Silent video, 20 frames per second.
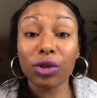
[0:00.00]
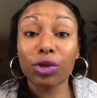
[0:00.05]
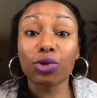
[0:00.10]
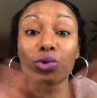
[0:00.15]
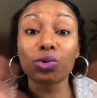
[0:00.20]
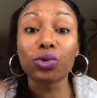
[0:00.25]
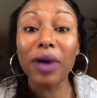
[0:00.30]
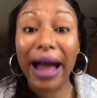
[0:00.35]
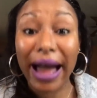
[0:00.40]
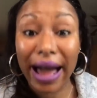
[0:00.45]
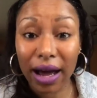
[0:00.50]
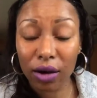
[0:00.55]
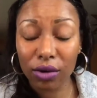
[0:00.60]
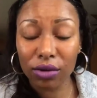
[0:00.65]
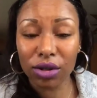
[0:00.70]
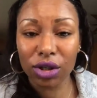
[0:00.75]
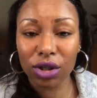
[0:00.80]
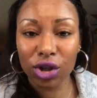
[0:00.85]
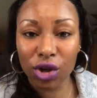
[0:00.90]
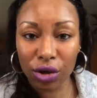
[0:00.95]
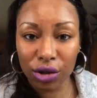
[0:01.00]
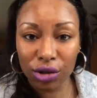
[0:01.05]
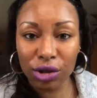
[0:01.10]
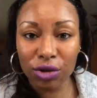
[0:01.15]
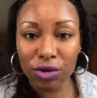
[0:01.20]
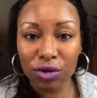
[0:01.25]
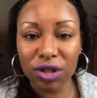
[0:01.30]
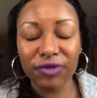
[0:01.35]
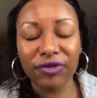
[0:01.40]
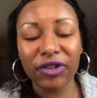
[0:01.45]
throughout your
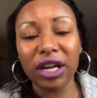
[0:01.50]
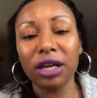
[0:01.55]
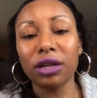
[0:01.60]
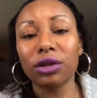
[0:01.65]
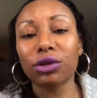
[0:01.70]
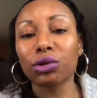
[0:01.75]
newsfeed,